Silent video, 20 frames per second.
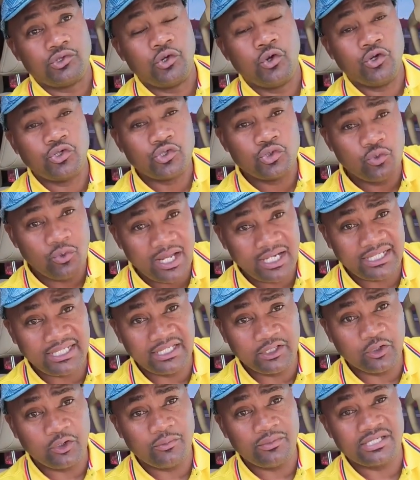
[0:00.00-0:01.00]
to go to 1
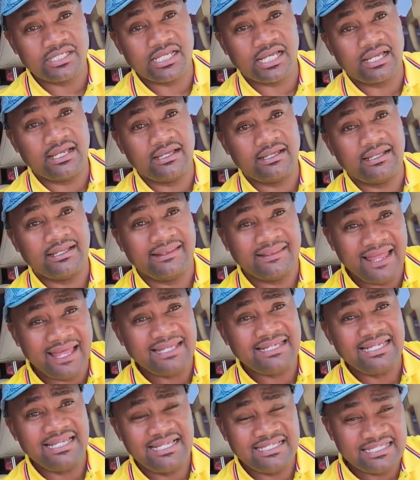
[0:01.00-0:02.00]
kilometer,
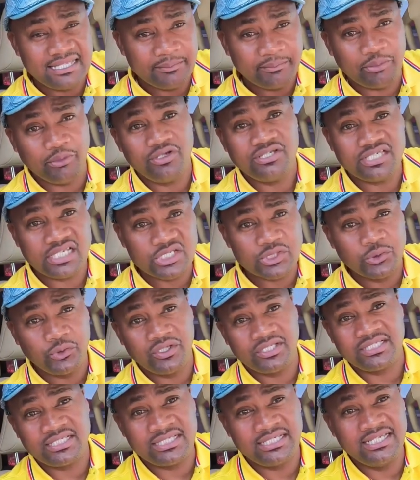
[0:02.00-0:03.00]
that is the point at
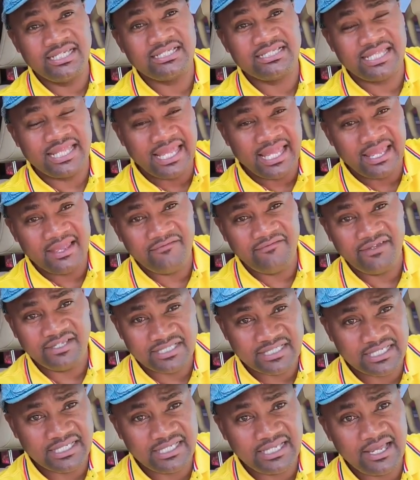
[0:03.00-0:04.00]
which it needs the
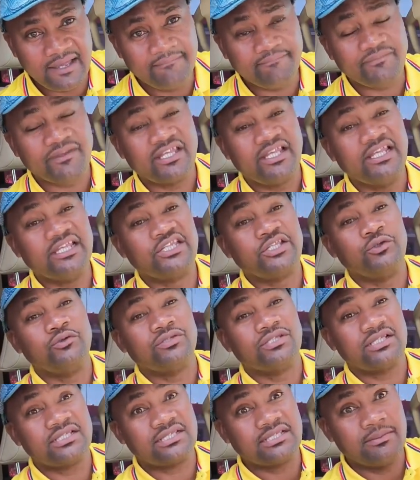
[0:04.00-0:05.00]
heaviest gear, it
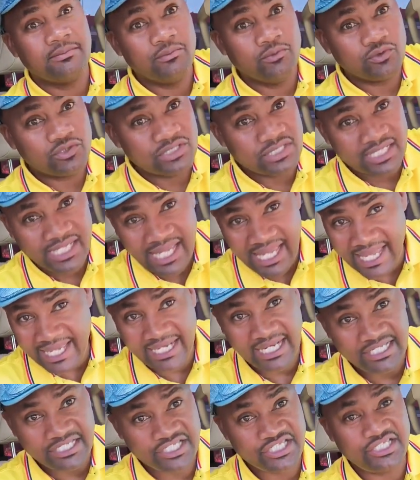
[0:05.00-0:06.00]
uses the most
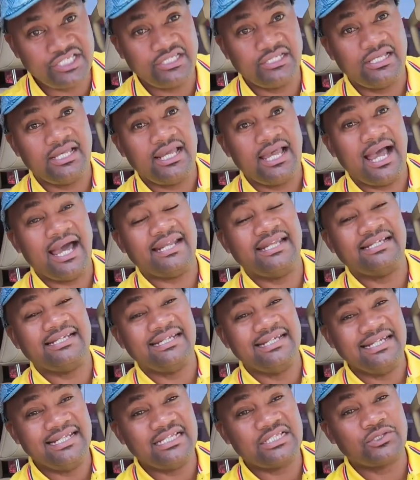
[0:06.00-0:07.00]
energy, and
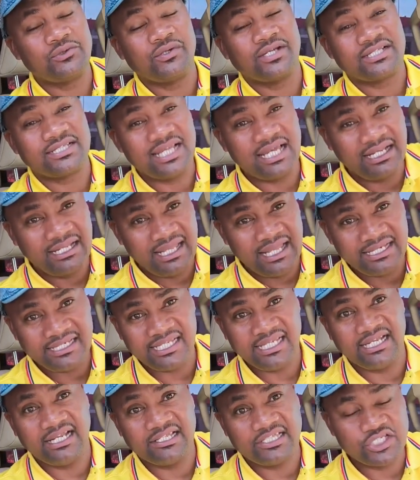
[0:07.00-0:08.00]
it needs to exert
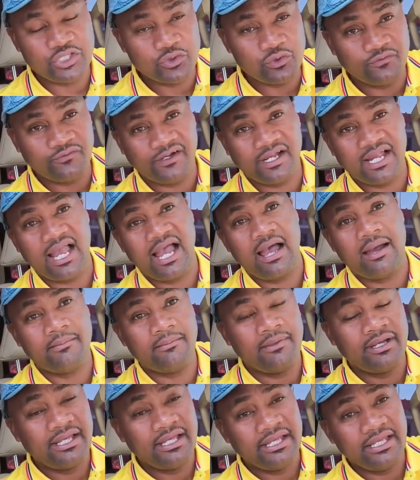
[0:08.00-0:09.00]
that energy to
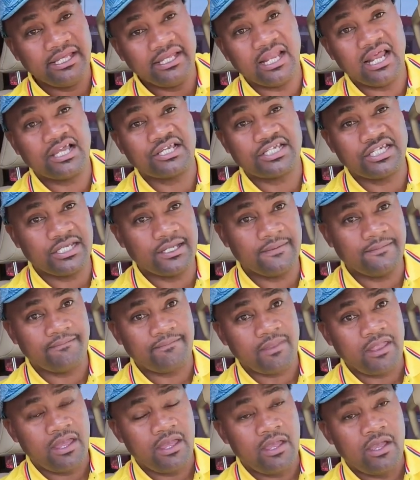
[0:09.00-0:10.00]
overcome inertia.
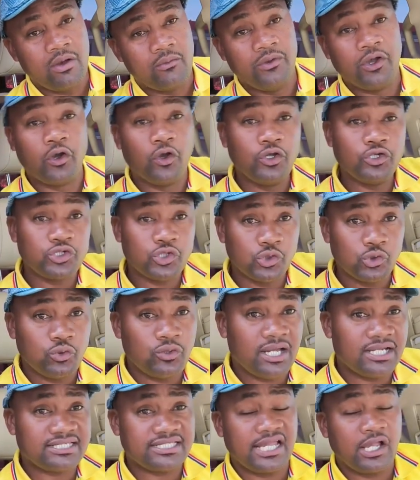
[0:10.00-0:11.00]
We're going to
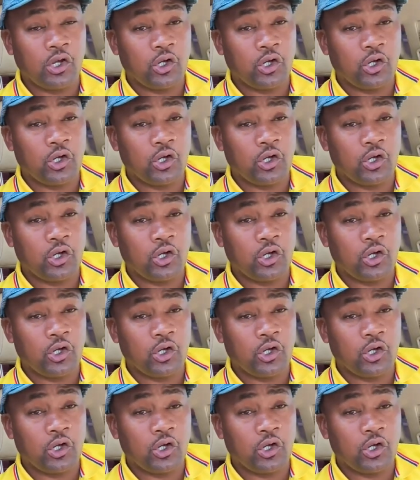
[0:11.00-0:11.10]
look at